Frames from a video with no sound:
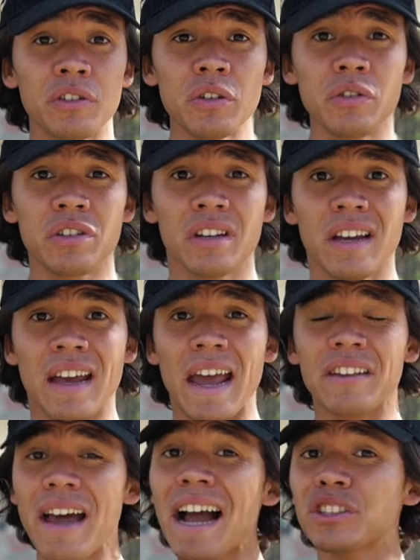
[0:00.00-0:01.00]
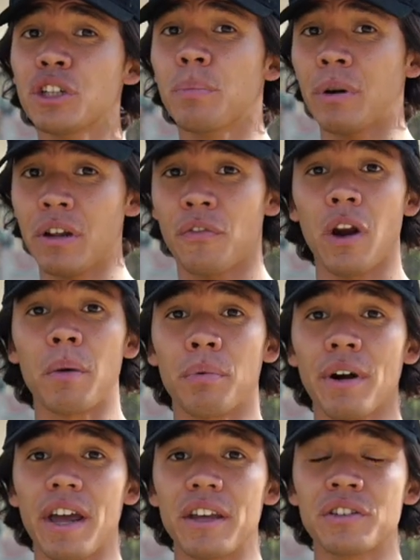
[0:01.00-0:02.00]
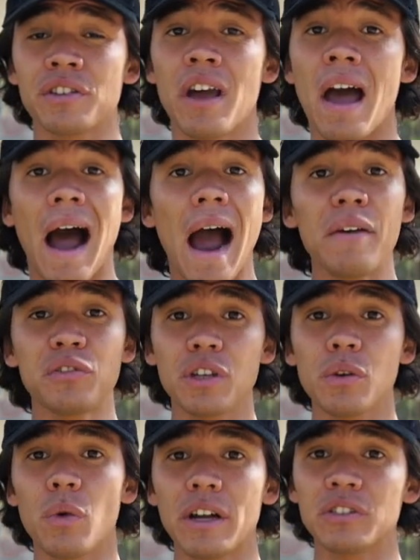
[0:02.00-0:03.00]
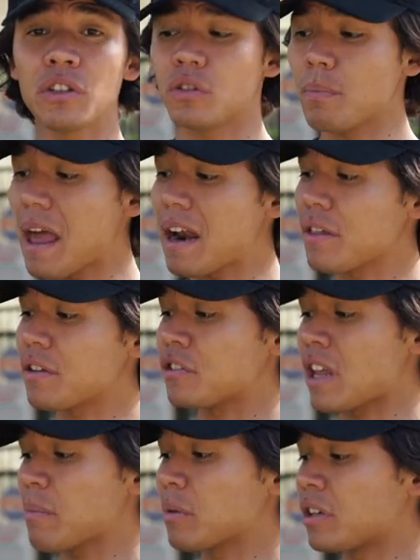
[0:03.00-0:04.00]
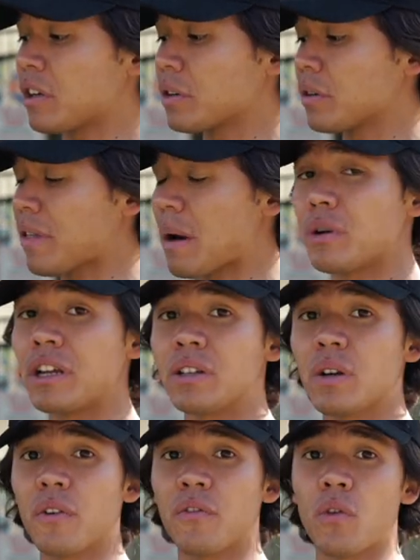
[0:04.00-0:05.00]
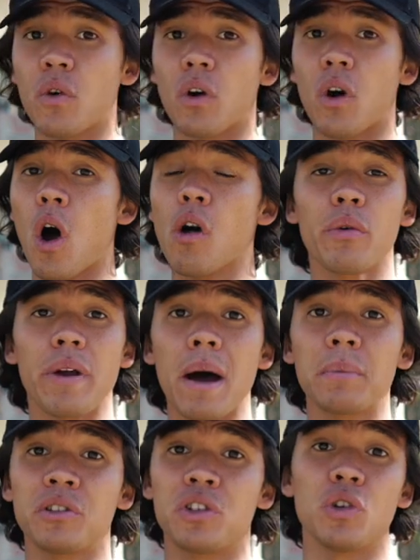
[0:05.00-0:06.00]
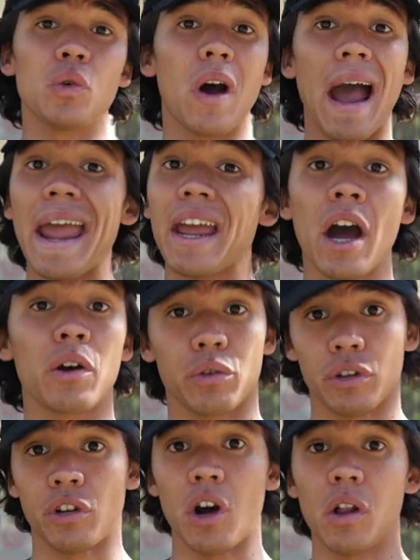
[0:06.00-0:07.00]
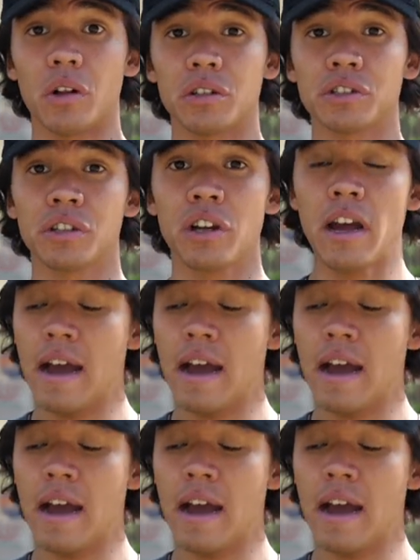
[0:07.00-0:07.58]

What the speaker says: suits, it's actually a pretty fair price. I've seen wetsuits made of the same material that retail for all the way up to $800.